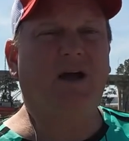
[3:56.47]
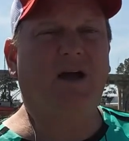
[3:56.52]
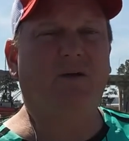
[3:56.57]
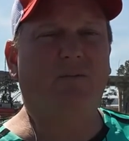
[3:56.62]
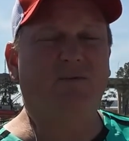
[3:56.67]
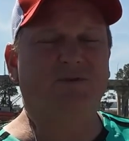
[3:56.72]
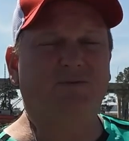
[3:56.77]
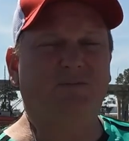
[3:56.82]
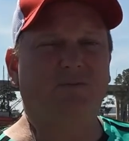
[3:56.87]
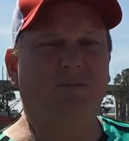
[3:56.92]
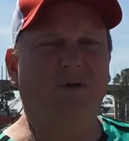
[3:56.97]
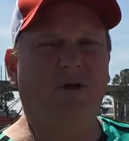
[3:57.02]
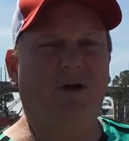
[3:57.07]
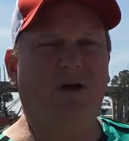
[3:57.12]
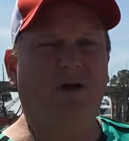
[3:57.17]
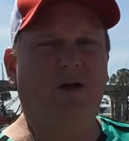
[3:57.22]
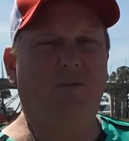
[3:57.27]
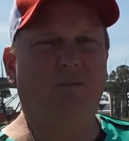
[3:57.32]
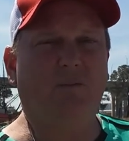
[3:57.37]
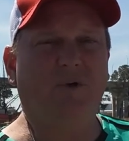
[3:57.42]
I was
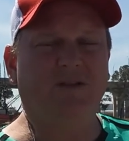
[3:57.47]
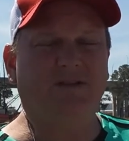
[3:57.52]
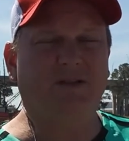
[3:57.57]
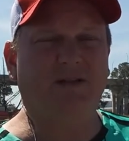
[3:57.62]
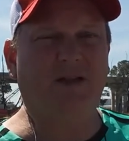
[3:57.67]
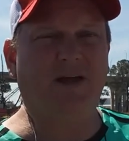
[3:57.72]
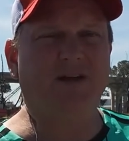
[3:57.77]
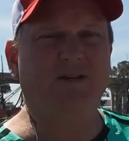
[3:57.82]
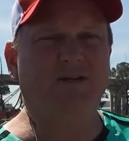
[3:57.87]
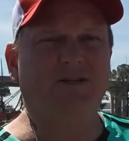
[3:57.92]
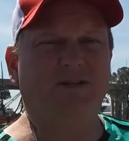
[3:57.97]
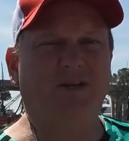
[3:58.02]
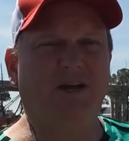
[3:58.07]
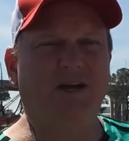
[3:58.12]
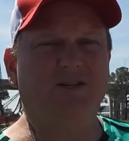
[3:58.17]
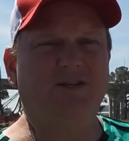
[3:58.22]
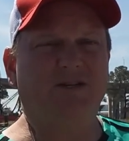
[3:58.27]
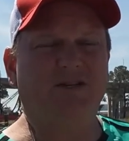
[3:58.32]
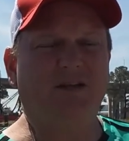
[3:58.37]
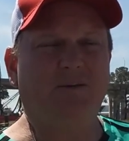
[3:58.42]
with the
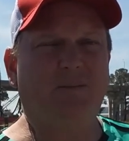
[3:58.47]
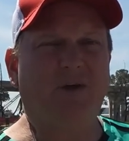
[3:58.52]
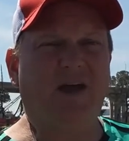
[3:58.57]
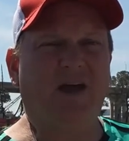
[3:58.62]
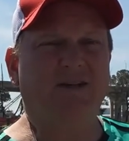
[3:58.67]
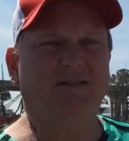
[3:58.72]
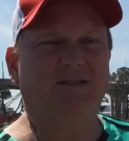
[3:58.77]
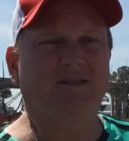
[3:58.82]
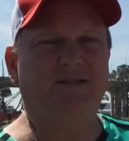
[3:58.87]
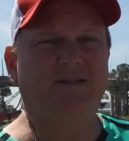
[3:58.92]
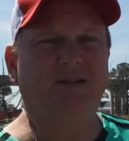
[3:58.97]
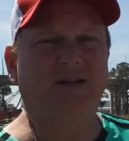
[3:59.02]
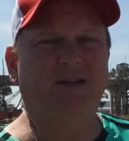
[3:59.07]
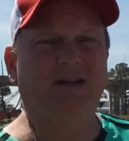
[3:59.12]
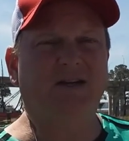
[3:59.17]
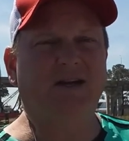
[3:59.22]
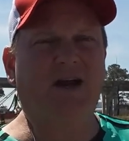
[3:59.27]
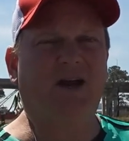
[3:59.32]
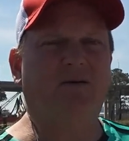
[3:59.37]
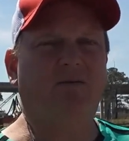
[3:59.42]
legislation that passed the
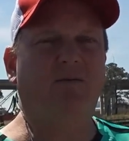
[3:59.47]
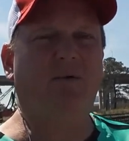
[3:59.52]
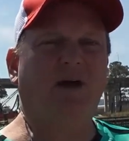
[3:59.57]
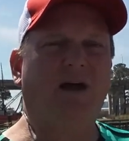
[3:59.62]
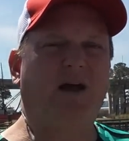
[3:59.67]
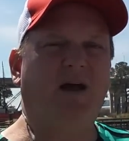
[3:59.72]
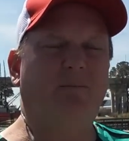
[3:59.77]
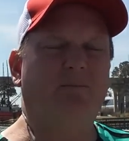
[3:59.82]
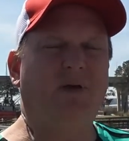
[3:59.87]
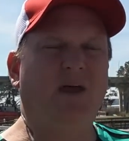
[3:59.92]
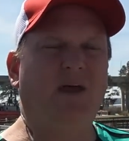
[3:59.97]
Senate. I